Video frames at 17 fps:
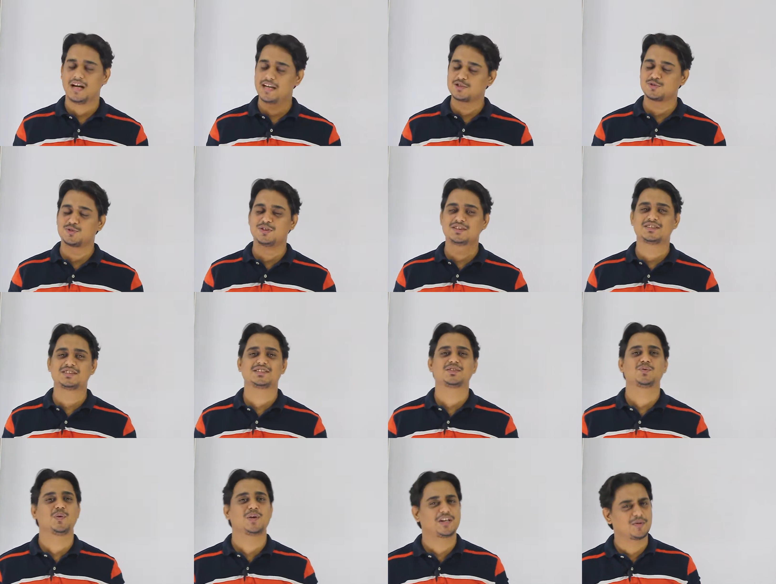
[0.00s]

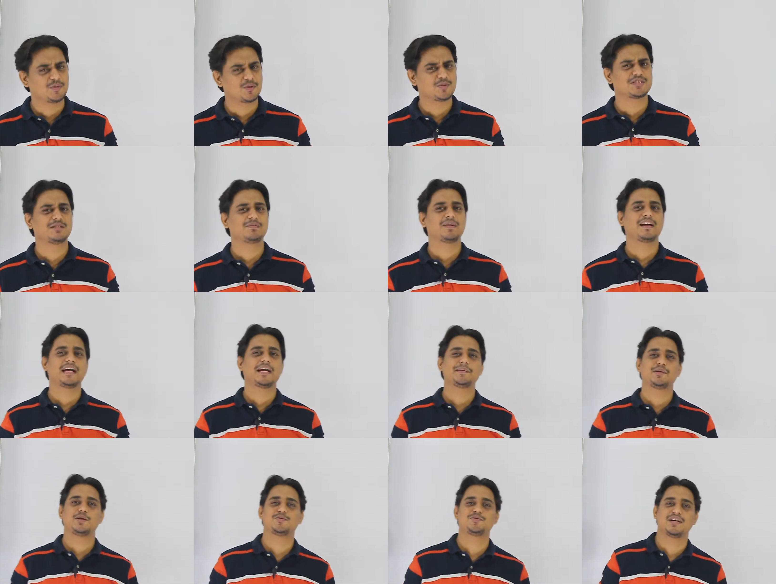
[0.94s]
students, welcome to Wisdom
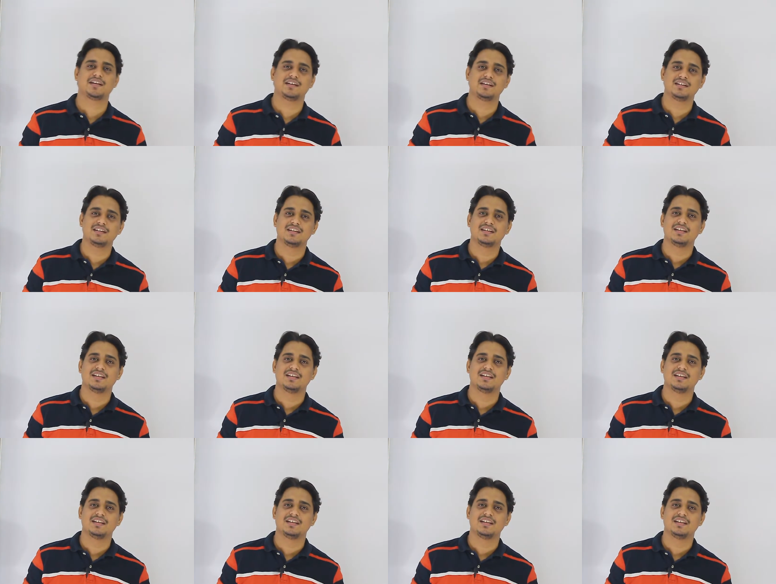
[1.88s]
Academy YouTube channel.